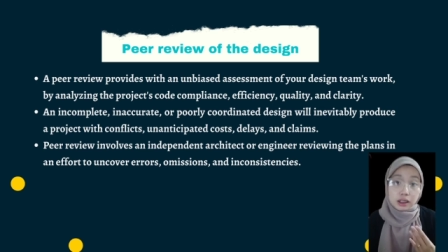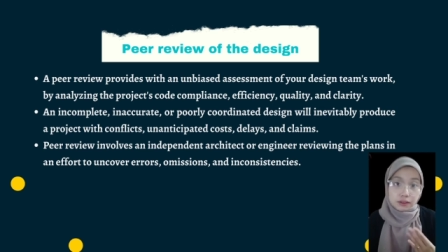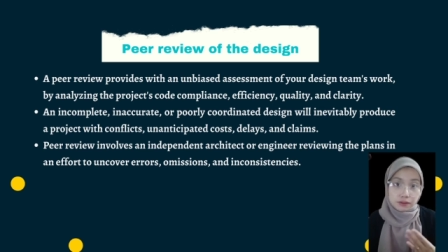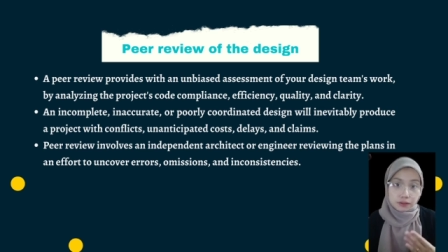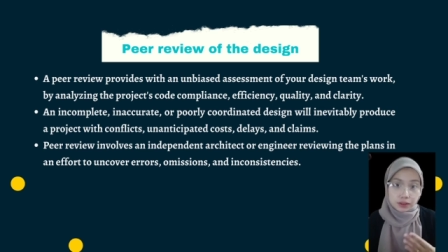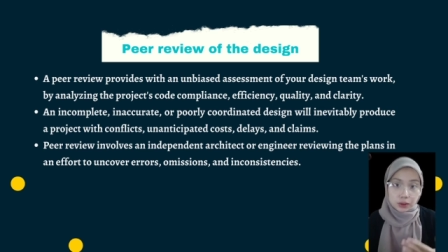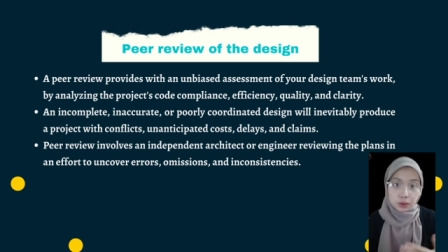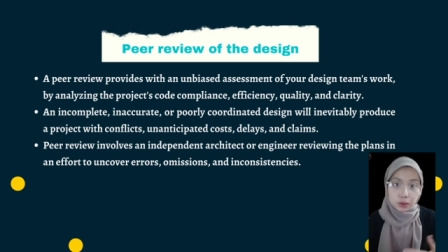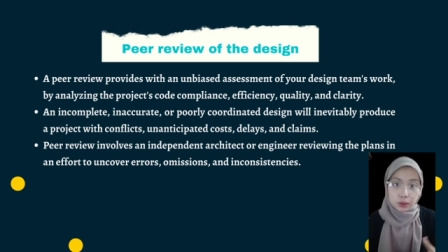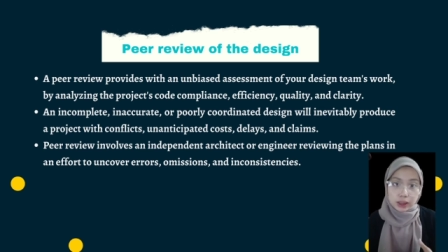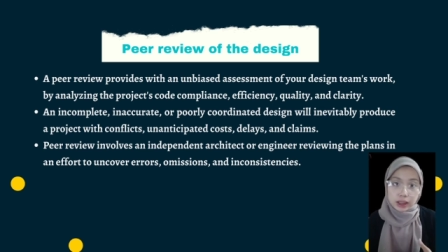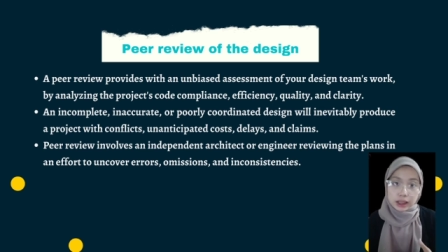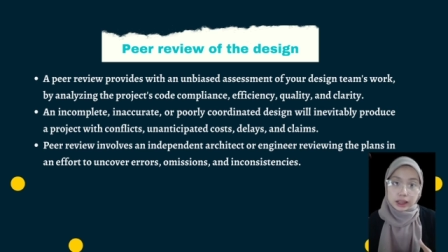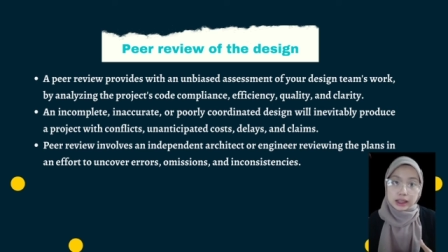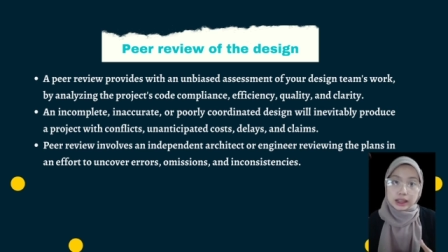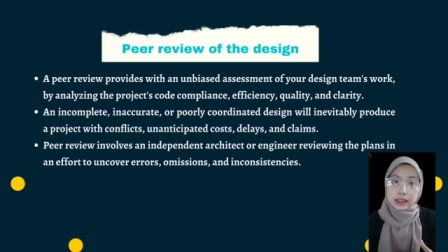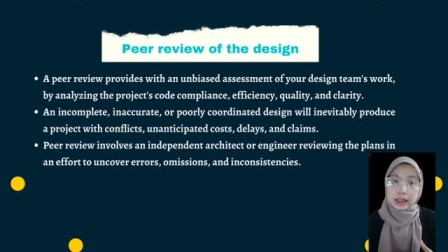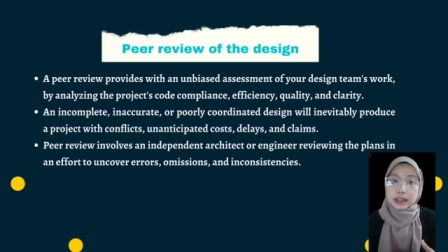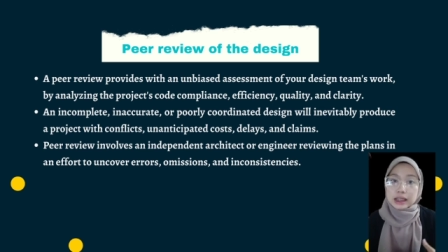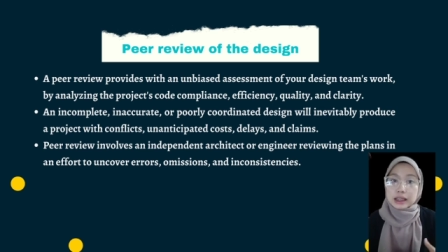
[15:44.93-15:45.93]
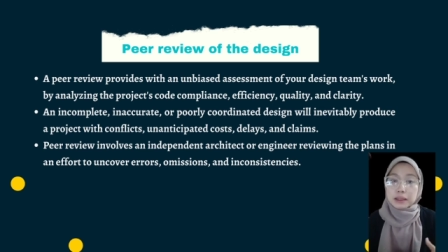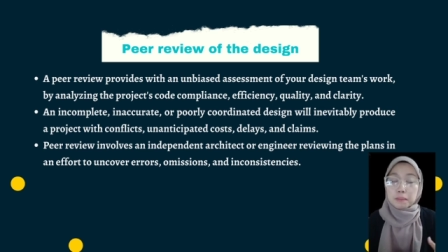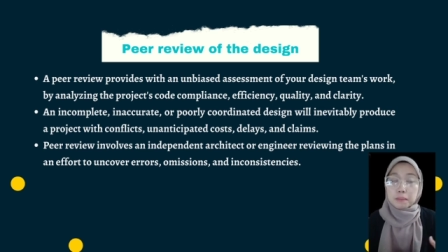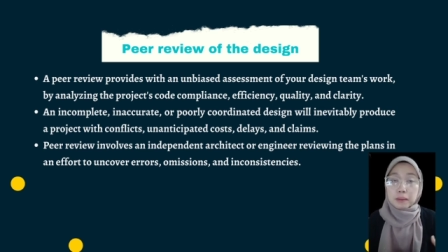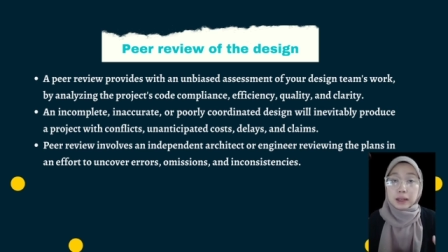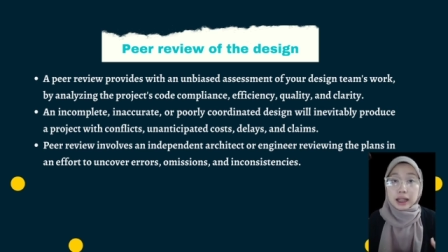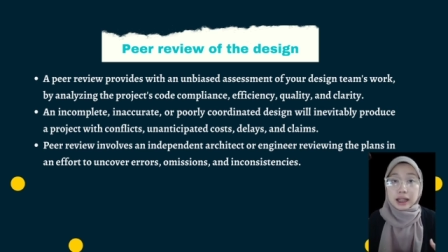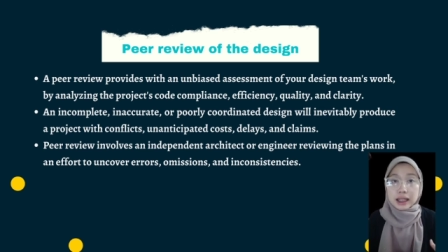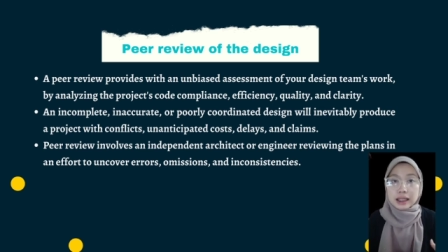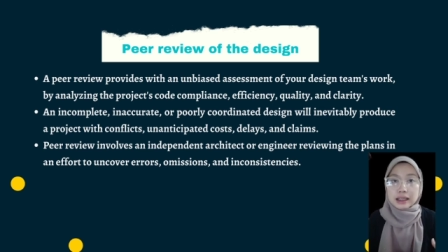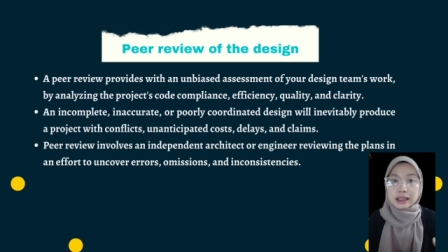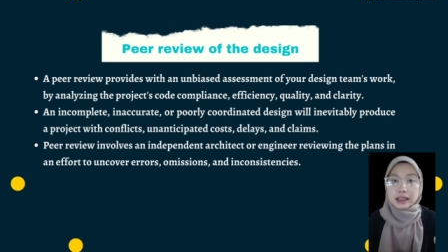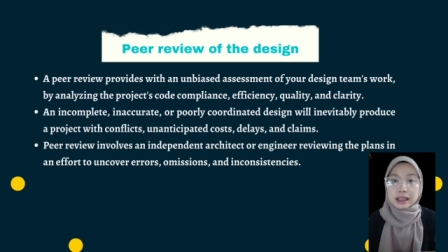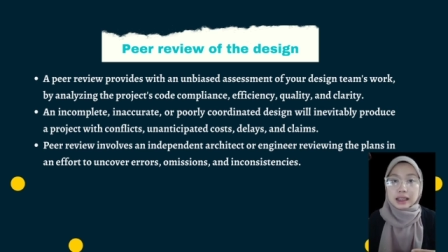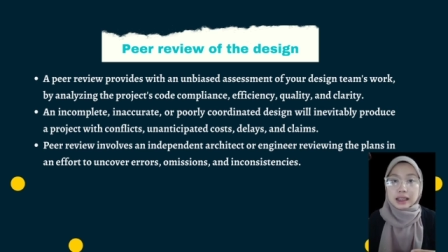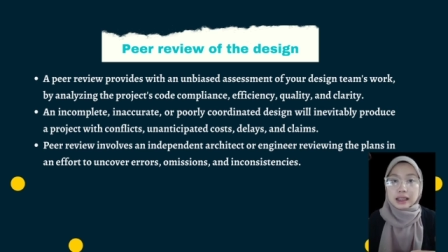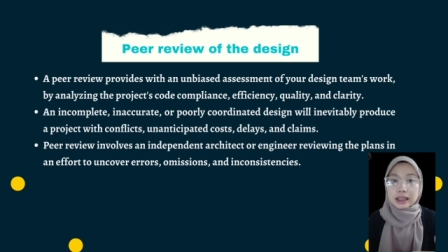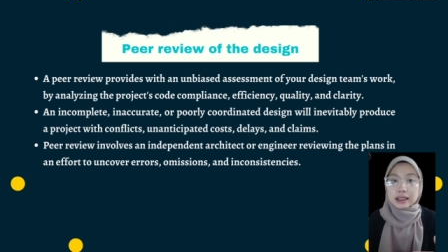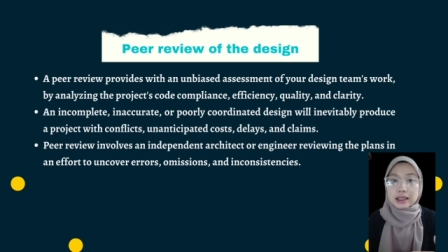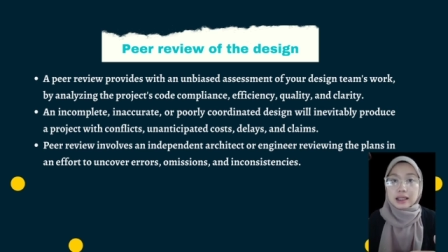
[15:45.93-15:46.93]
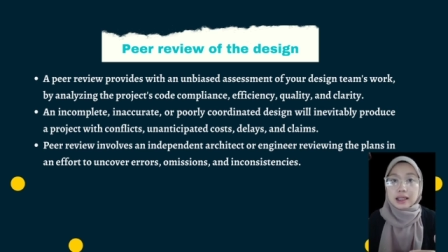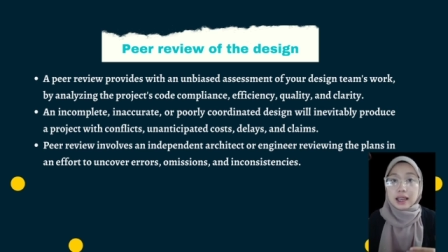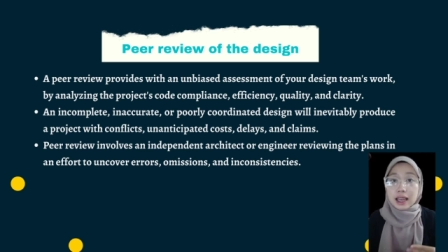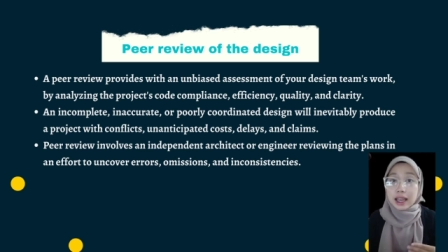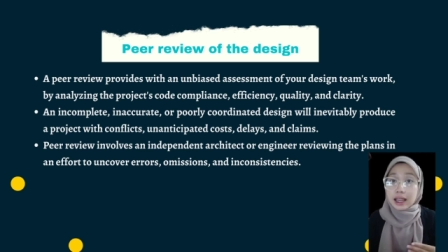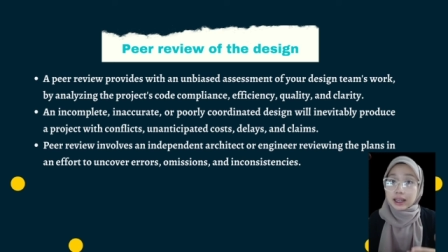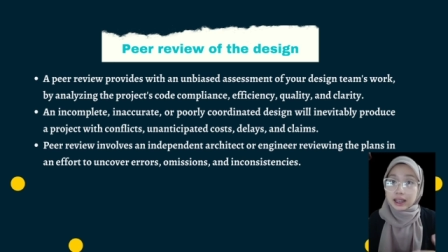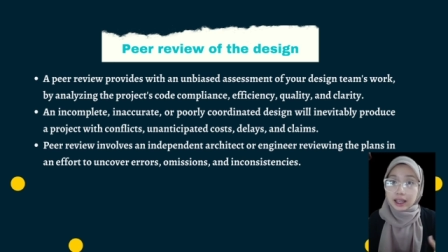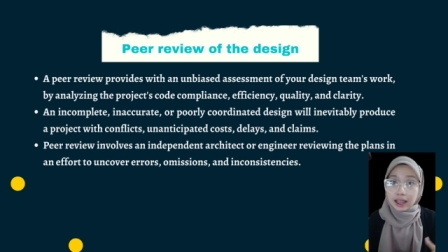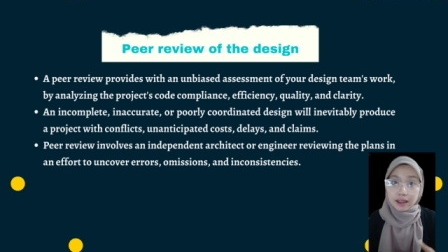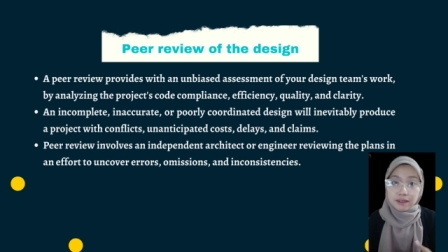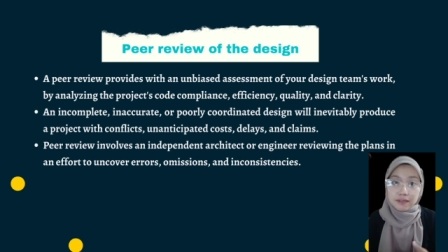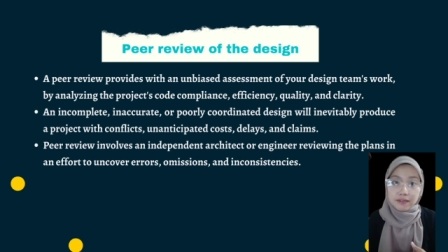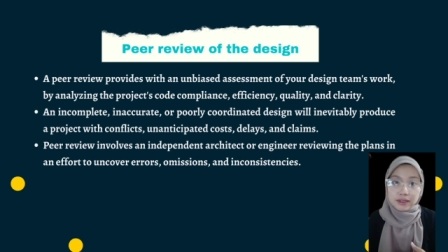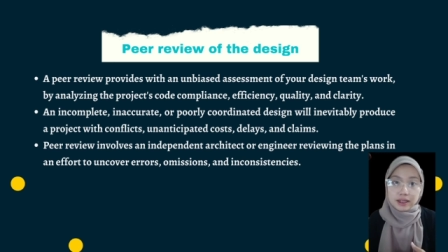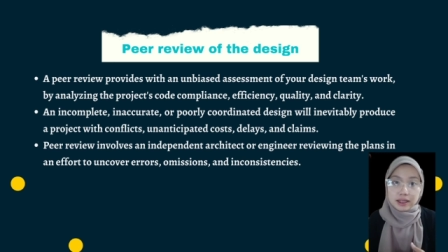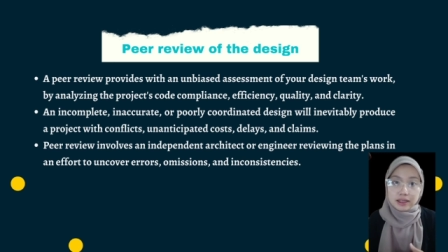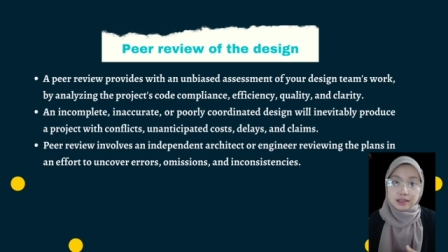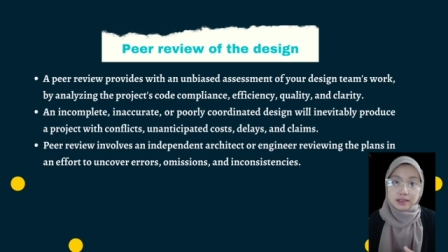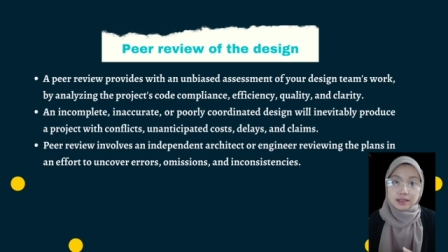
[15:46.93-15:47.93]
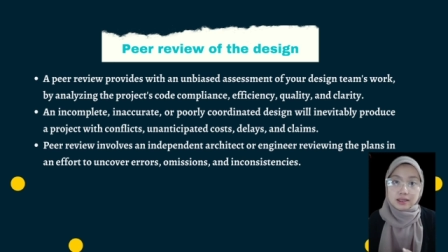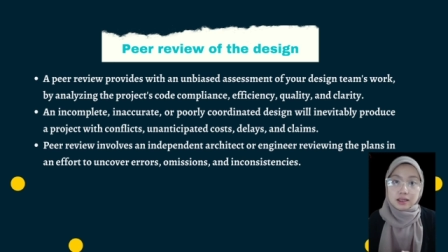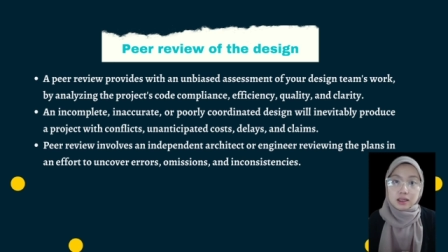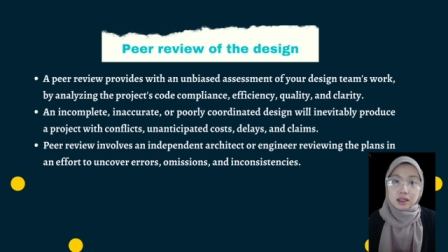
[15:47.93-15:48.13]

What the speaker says: reviewing the plan in an effort